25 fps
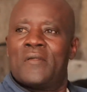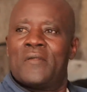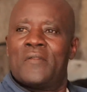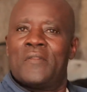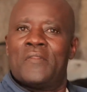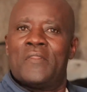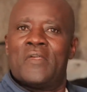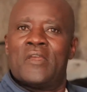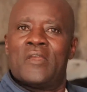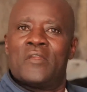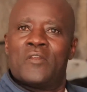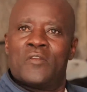
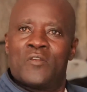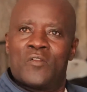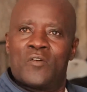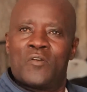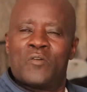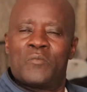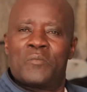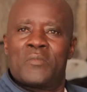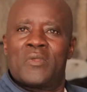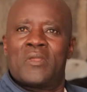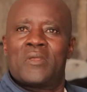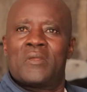they
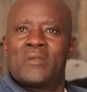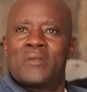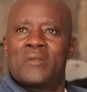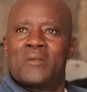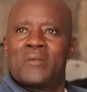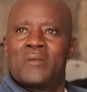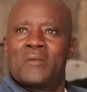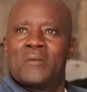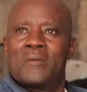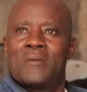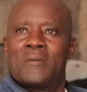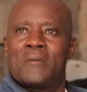know me
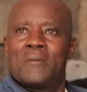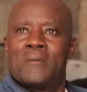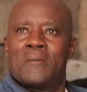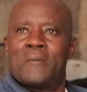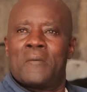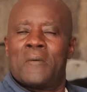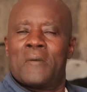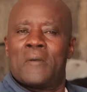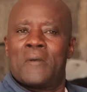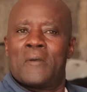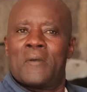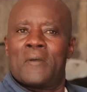
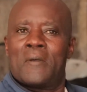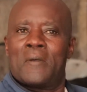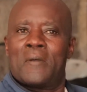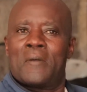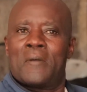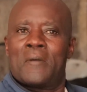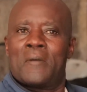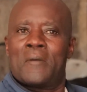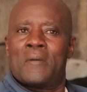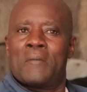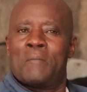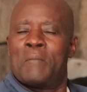
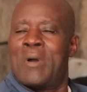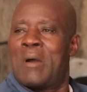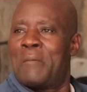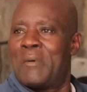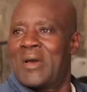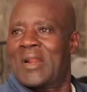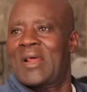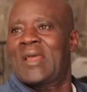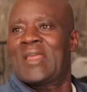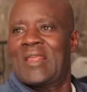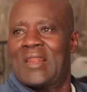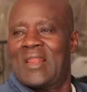
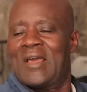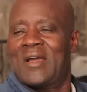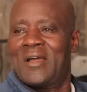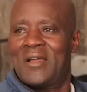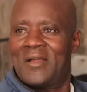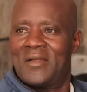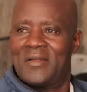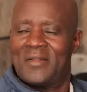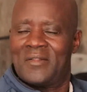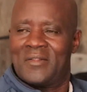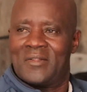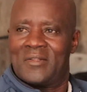Baba Raila.
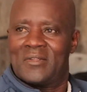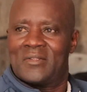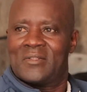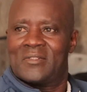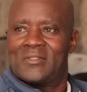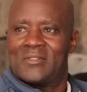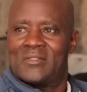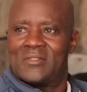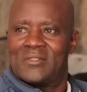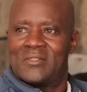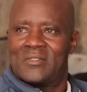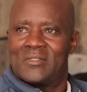Mm-hmm.
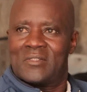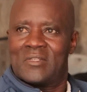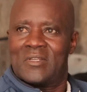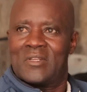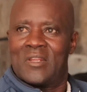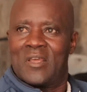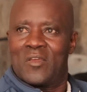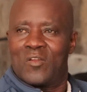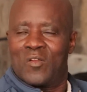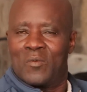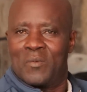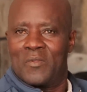In
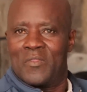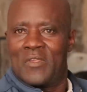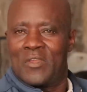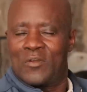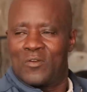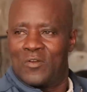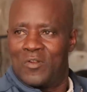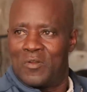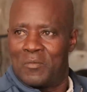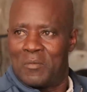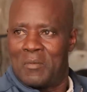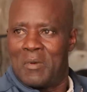Nairobi, they
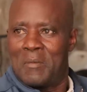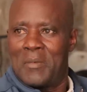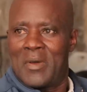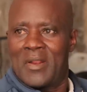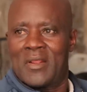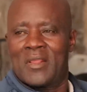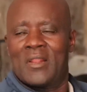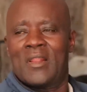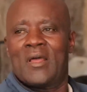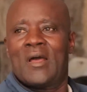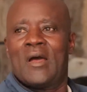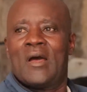call me Baba
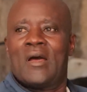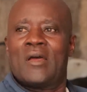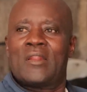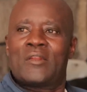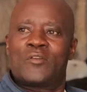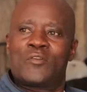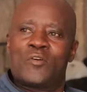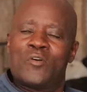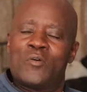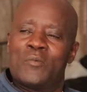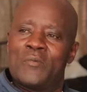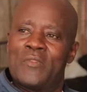Raila.
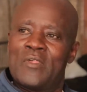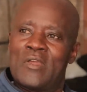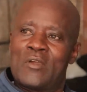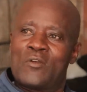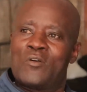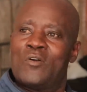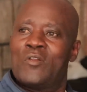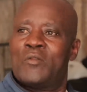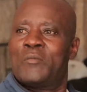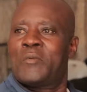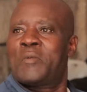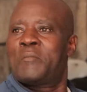At home, they
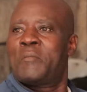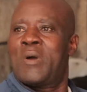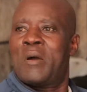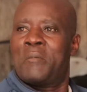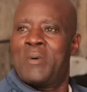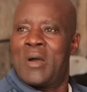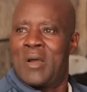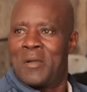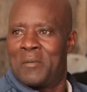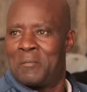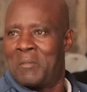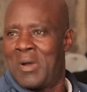call me
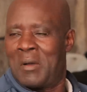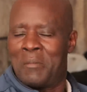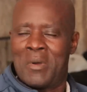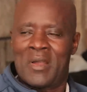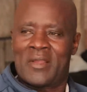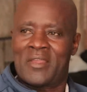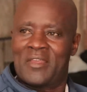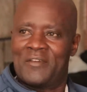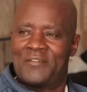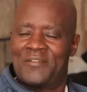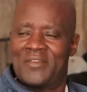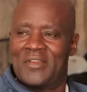Baba
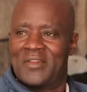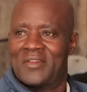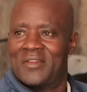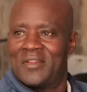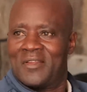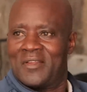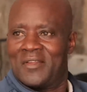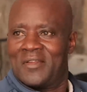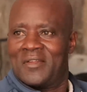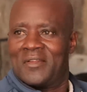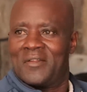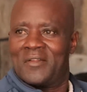Kevin.
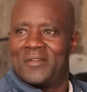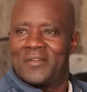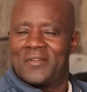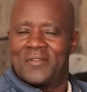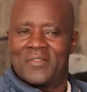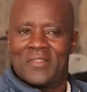Mm-hmm.